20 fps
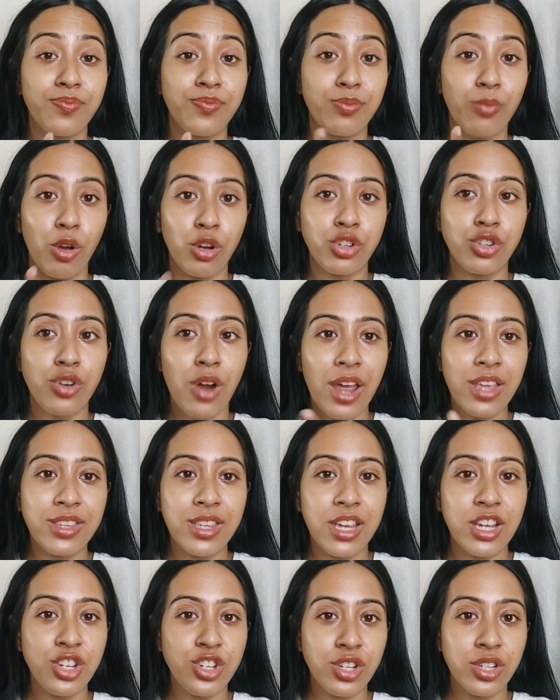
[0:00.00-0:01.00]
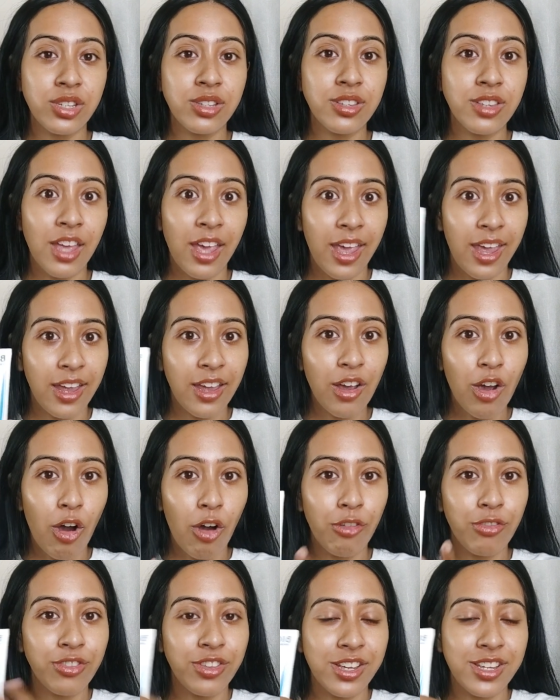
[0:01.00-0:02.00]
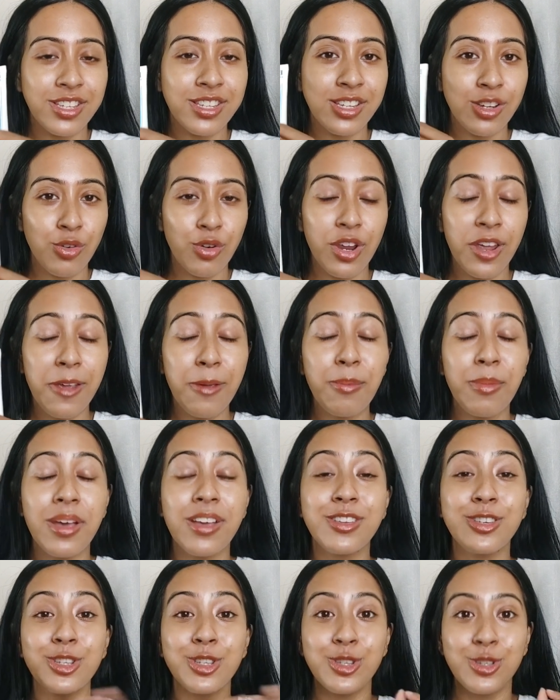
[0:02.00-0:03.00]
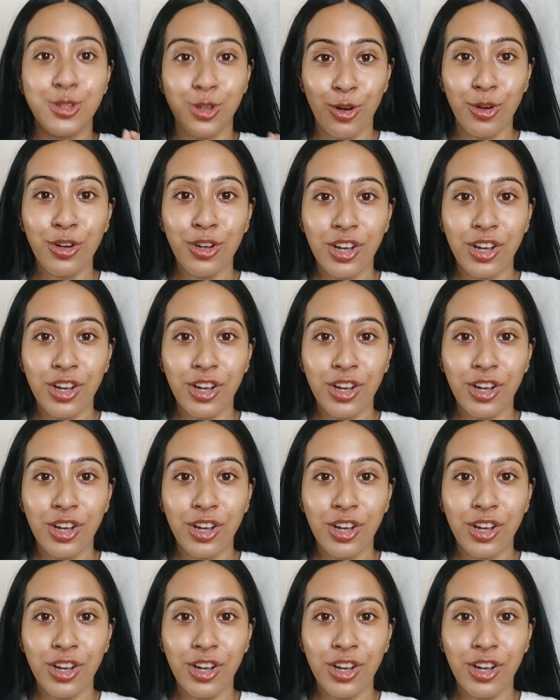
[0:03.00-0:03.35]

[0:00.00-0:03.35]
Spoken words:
moisturization thing of this cream is so